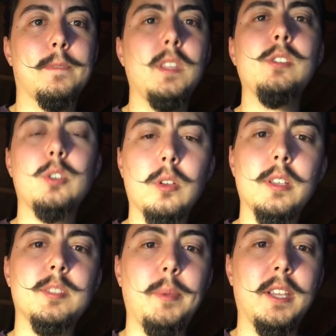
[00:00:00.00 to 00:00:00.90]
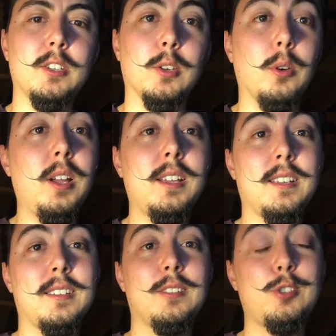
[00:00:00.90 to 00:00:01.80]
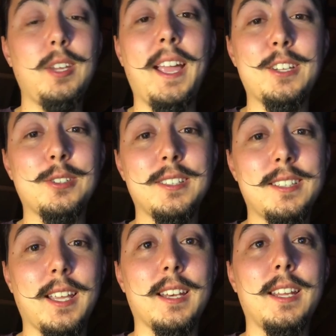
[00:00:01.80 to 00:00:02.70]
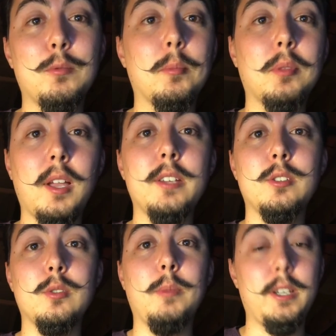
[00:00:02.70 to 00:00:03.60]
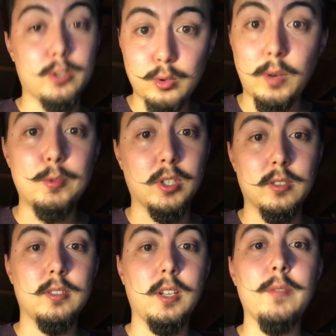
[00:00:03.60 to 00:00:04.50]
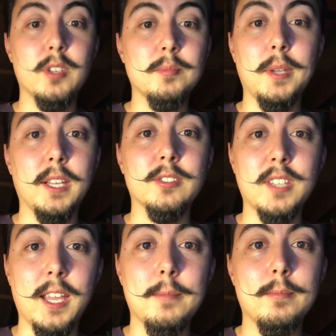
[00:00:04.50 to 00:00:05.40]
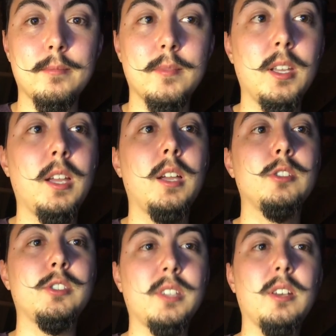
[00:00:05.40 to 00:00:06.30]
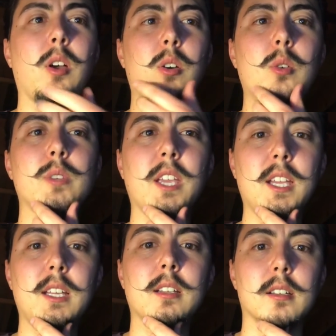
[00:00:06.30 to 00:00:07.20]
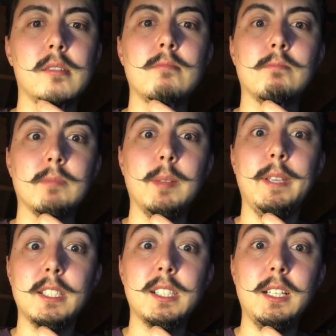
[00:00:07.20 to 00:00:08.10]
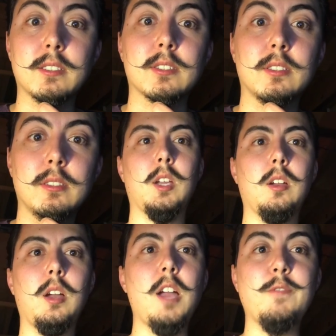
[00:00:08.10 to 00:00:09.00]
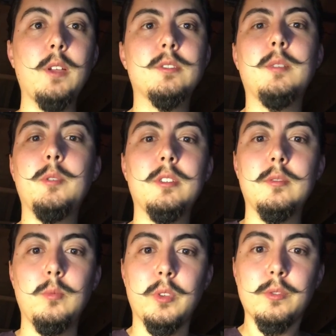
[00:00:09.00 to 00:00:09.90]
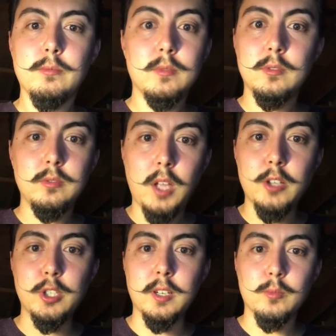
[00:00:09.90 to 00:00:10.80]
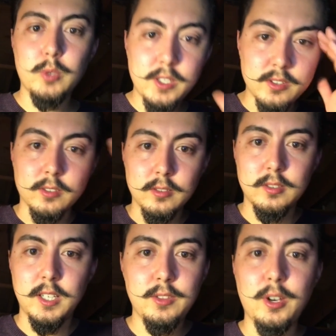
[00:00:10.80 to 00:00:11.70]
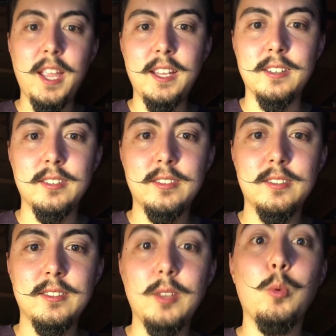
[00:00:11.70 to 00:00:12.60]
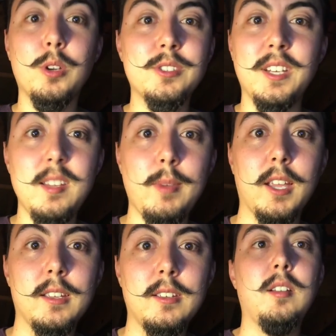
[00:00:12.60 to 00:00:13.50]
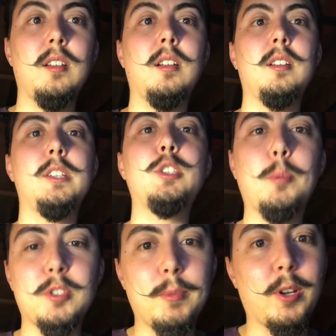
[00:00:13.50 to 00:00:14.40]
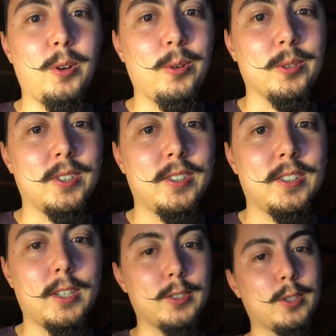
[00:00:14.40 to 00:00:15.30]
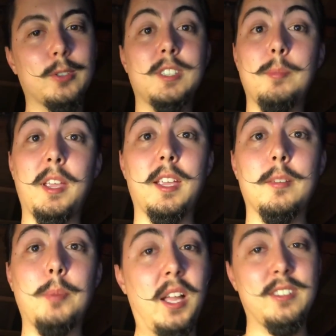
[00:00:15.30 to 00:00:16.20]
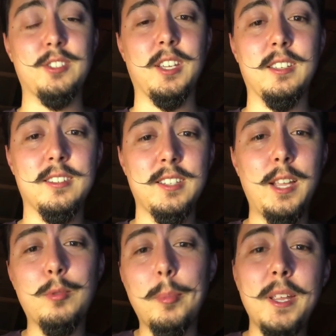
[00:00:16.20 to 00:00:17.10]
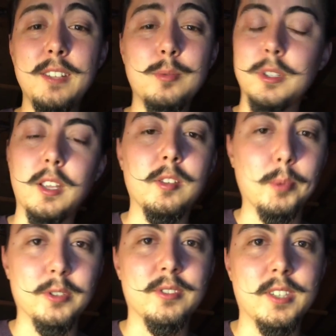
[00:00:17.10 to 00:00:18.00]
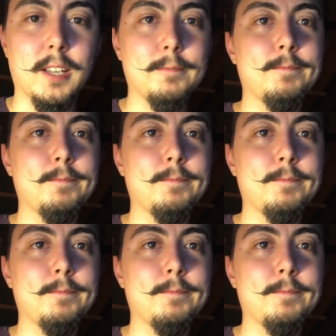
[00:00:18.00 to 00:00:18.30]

this girl I speak to, she actually said, in reply to my description of this being a scam, she said, oh yeah, that makes sense. I found someone with logic and reason in their head that works at eBay. And then she puts me on hold, consults eBay policy, and repeats what the other person said.